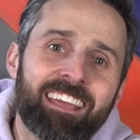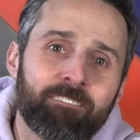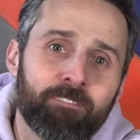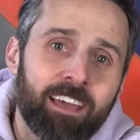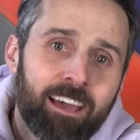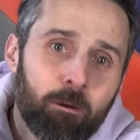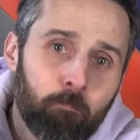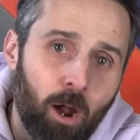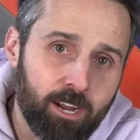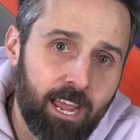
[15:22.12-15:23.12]
if
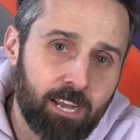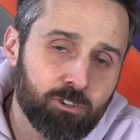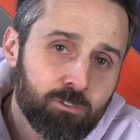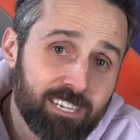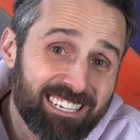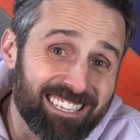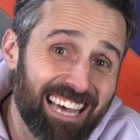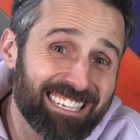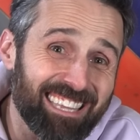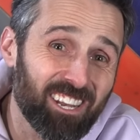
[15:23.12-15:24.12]
Mark Andrews is
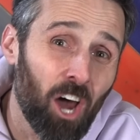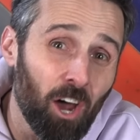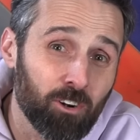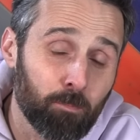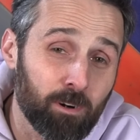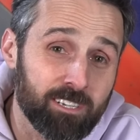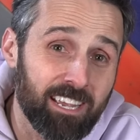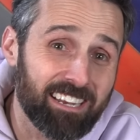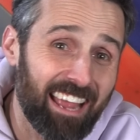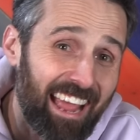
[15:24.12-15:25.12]
less than
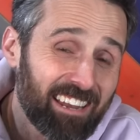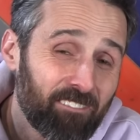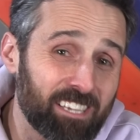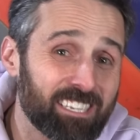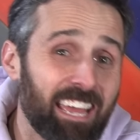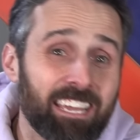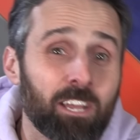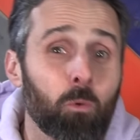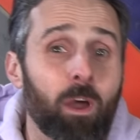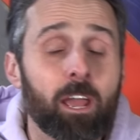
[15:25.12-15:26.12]
100% and if he's
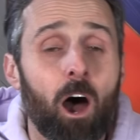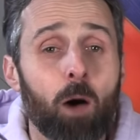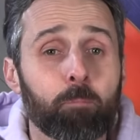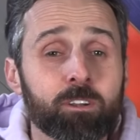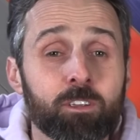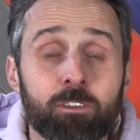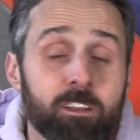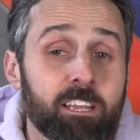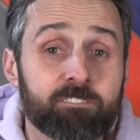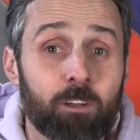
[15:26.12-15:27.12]
taking away
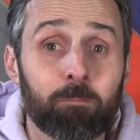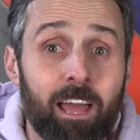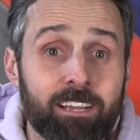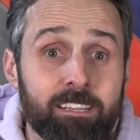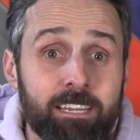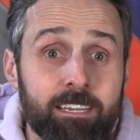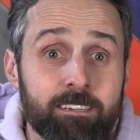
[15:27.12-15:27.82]
opportunities from Likely.